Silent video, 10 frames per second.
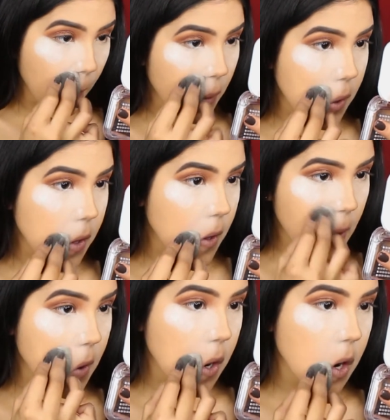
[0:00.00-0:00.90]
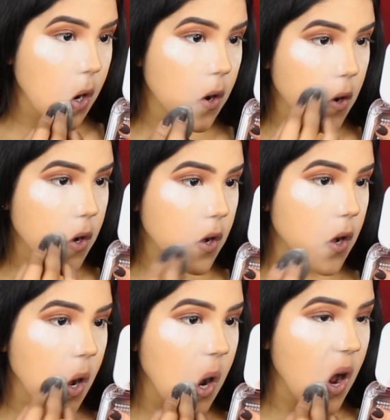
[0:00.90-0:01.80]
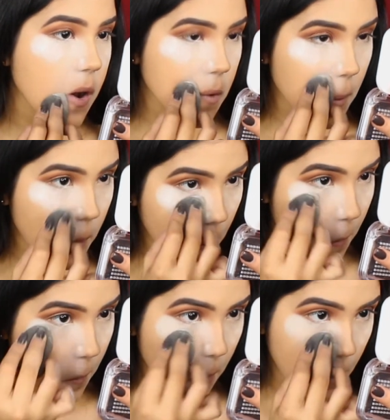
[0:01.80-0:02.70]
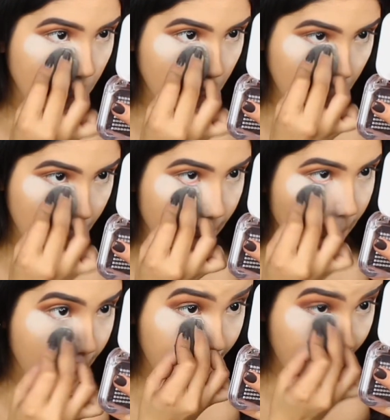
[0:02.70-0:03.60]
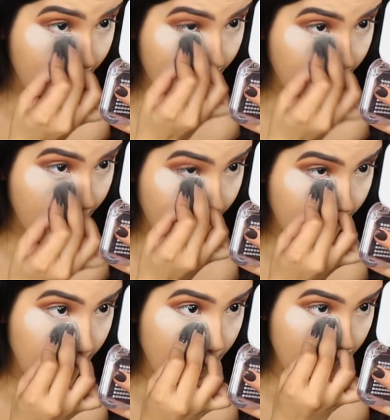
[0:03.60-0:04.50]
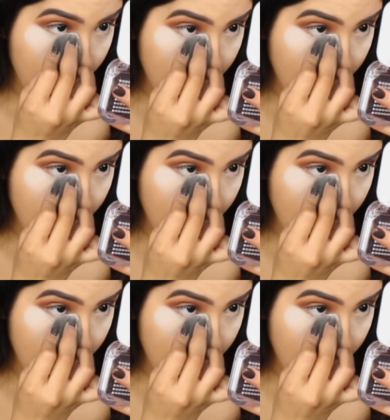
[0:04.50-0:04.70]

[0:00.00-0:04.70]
Now to bring a little bit more warmth into the skin, I'm gonna use the MAC Mineralize